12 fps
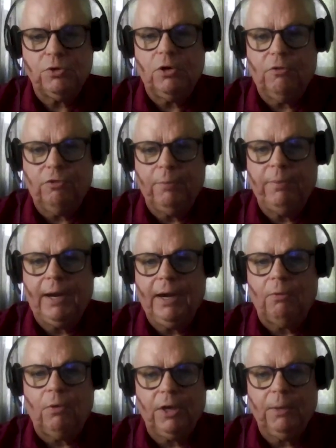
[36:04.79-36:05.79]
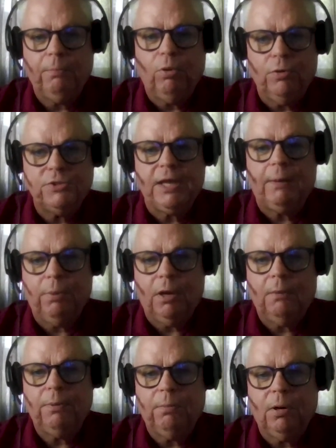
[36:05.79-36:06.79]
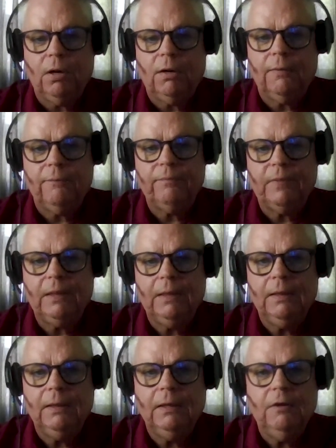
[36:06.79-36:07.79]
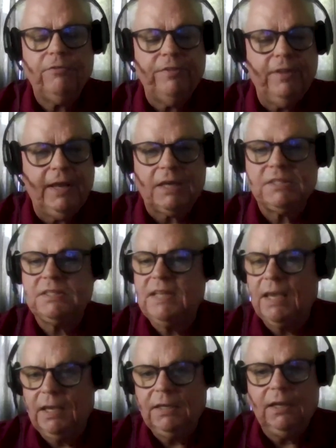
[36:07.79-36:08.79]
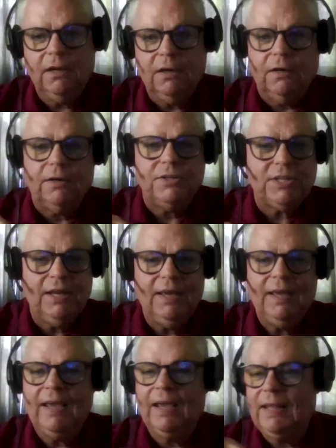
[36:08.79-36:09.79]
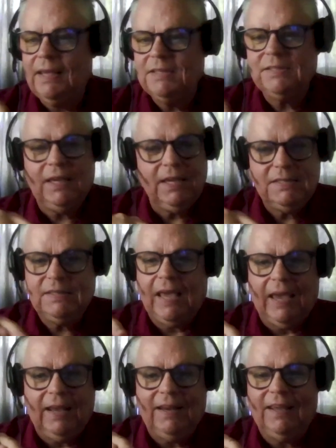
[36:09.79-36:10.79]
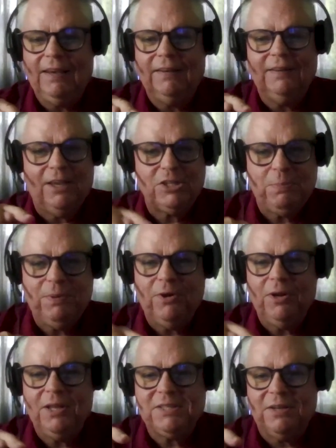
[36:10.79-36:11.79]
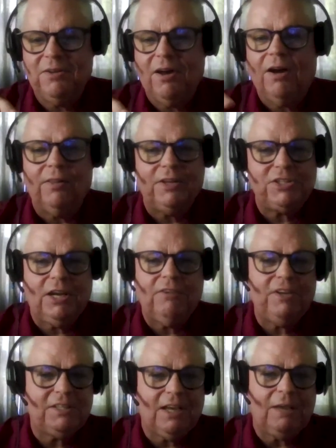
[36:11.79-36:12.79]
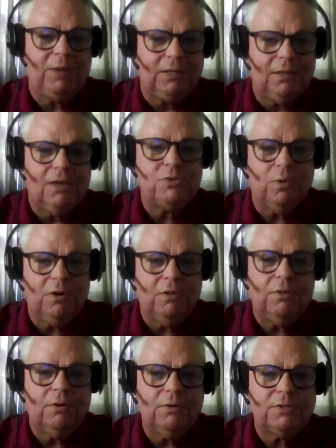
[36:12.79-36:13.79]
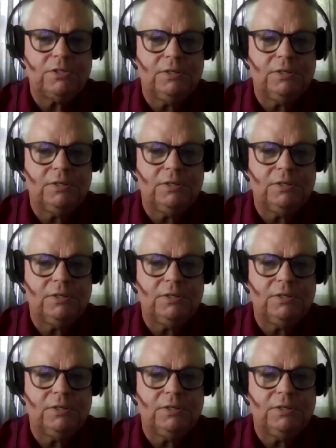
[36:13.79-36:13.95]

sort of repair where he pulls that pump apart for the next 10 years, and he's gaining experience and knowledge every time he does one of those.